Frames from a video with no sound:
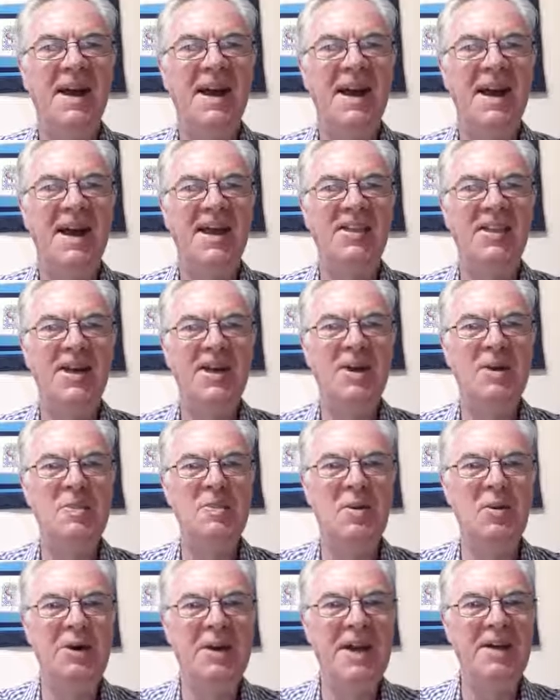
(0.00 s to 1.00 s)
Hey there, good
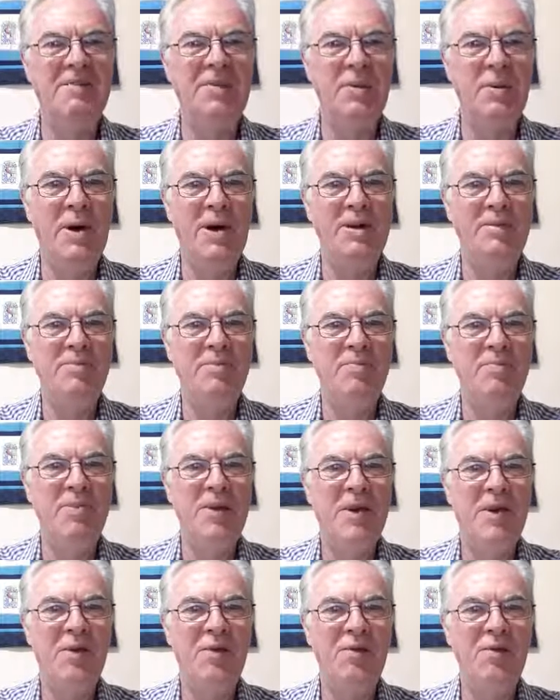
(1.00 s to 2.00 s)
morning everyone.
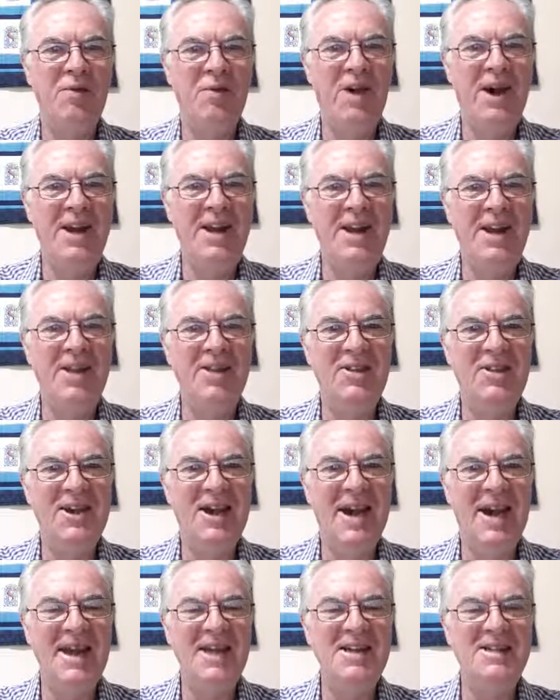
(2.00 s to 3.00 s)
Friday,
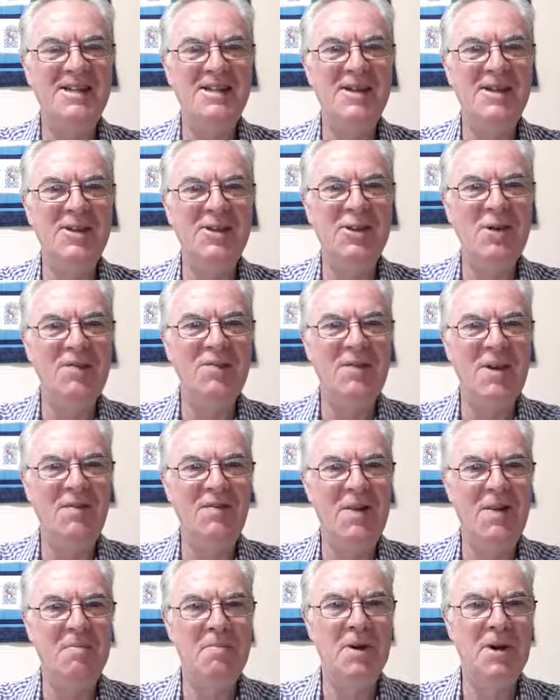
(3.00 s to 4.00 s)
the 18th of
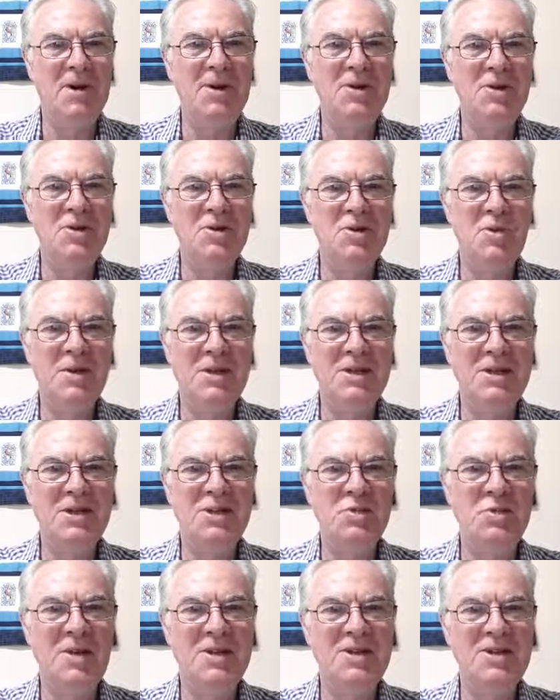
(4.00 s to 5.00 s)
November
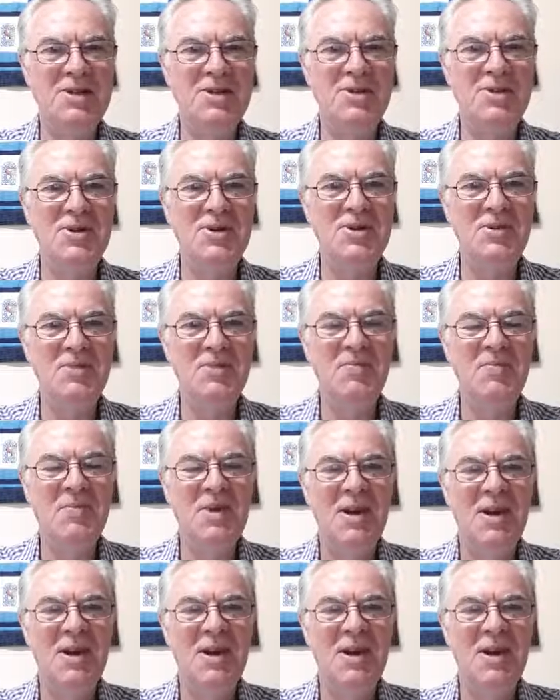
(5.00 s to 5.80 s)
2022.